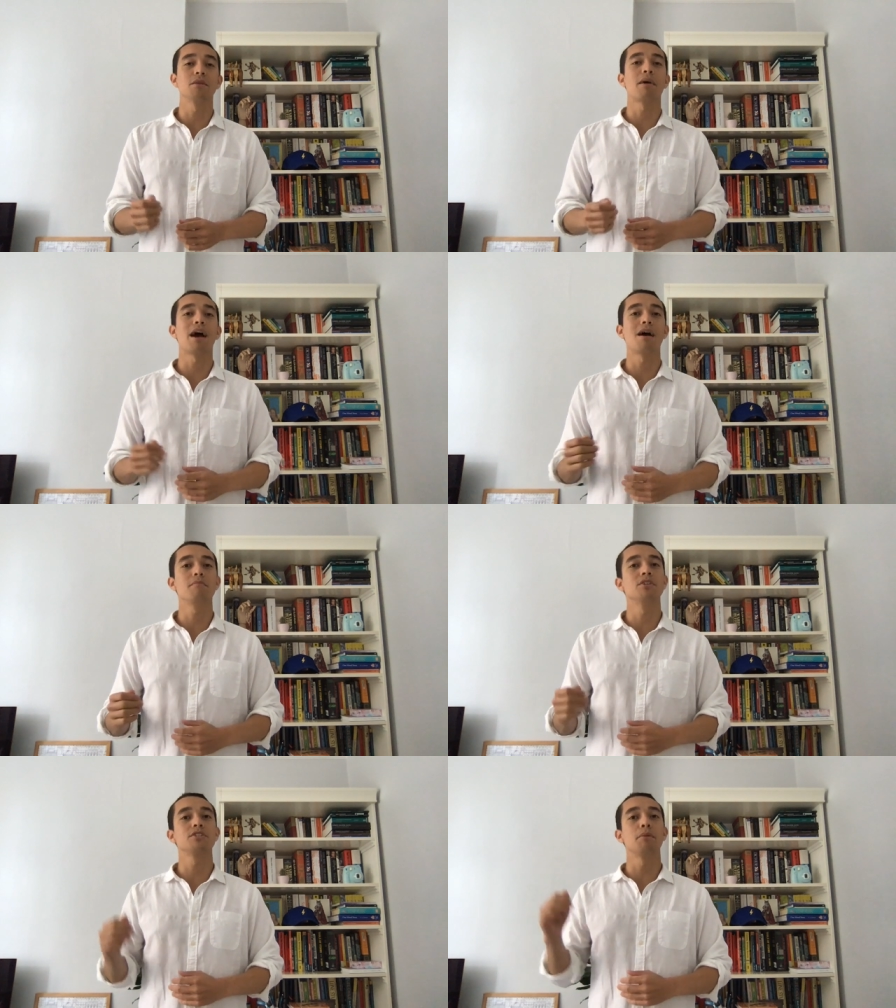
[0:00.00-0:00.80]
about how
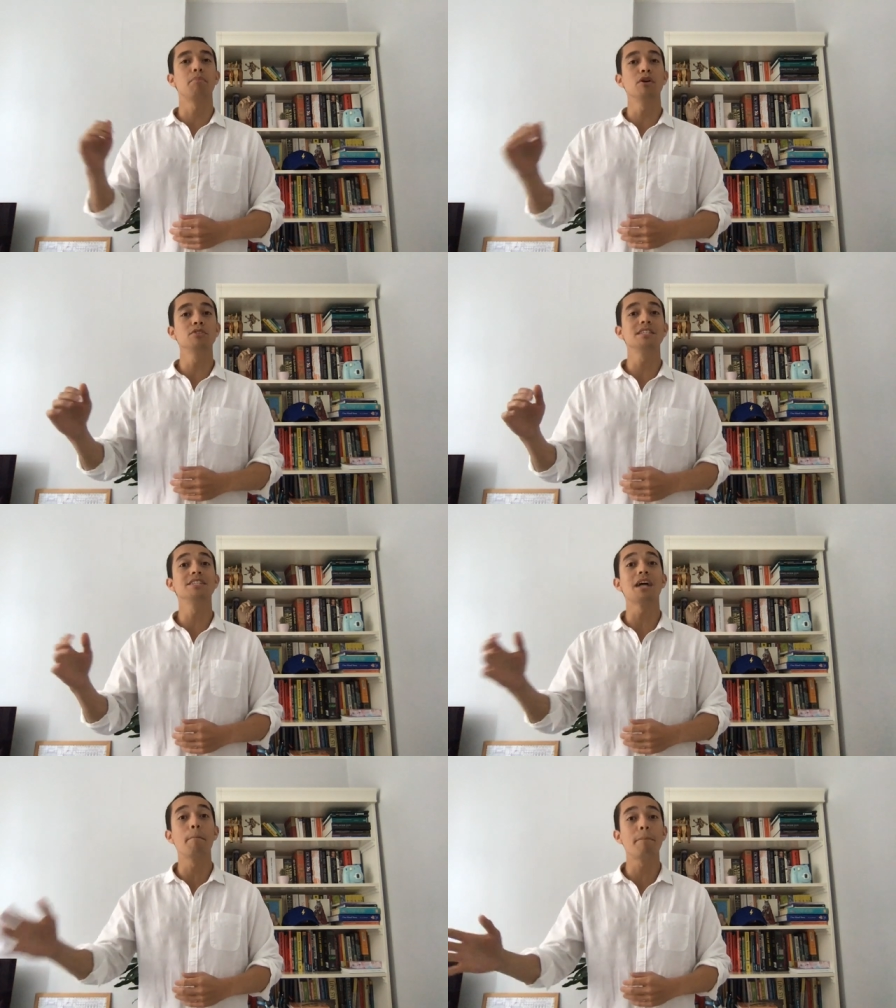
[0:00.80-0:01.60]
much the
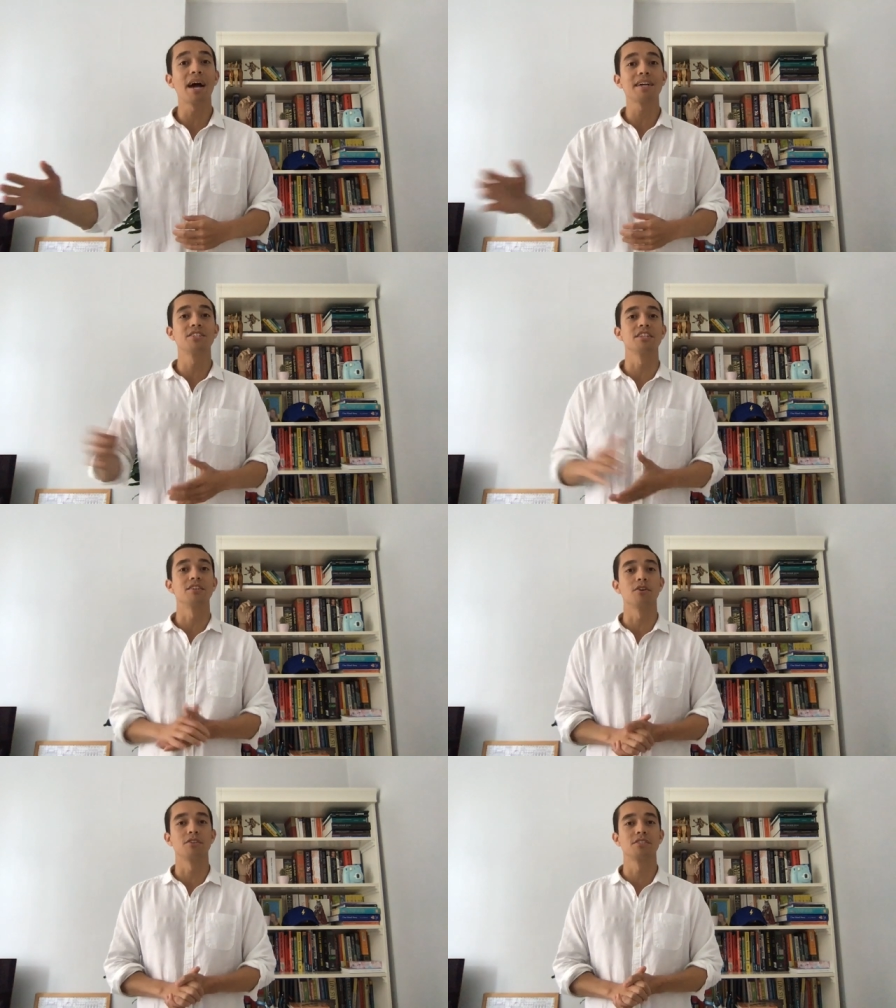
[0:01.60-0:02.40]
postage and packaging
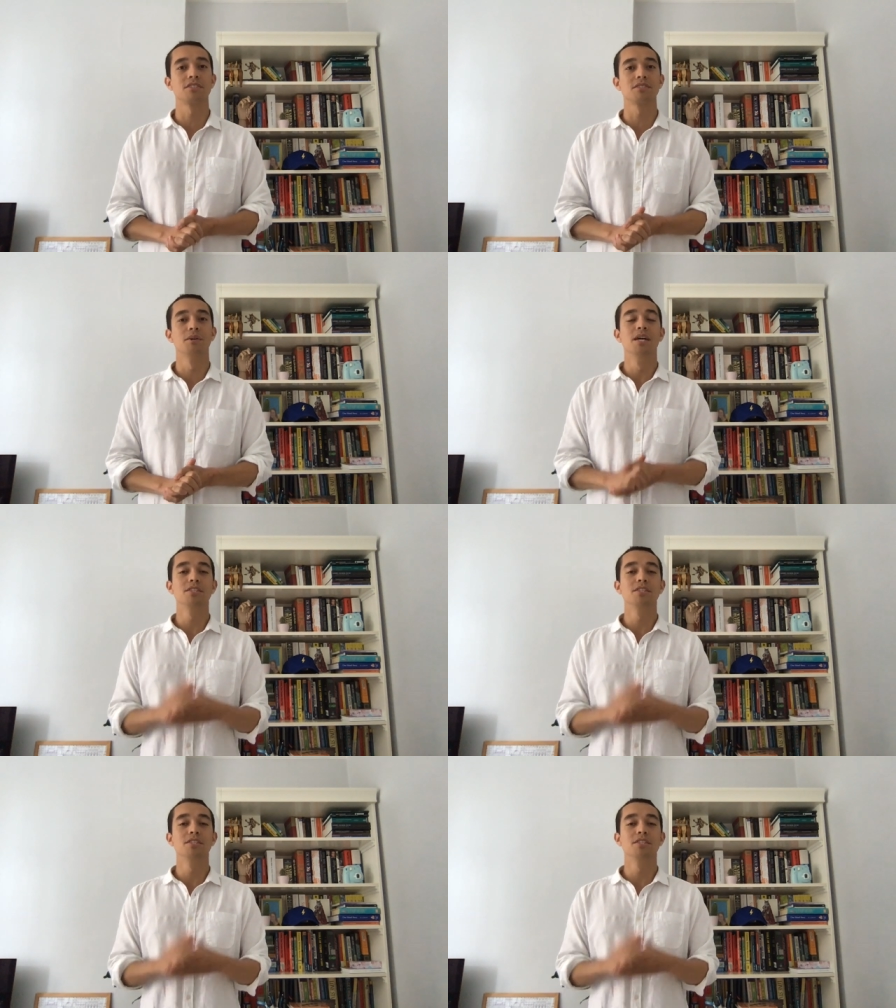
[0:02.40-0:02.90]
costs.